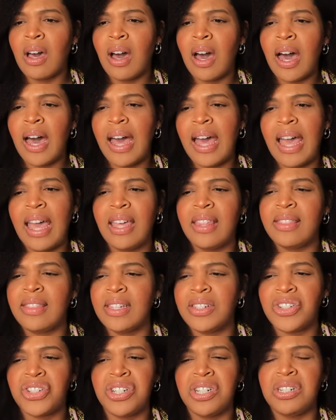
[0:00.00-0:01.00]
I hate
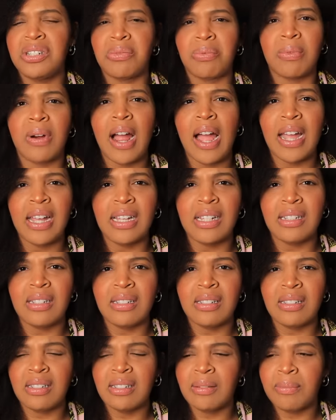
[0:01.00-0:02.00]
that she's right,
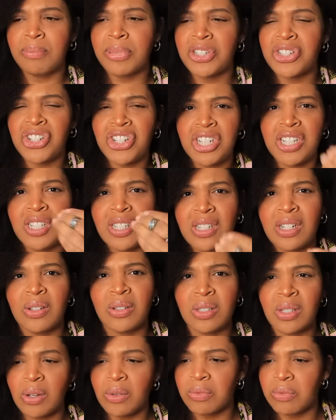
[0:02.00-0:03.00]
but she's still
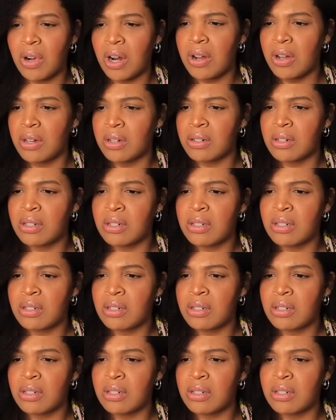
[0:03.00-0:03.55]
so wrong.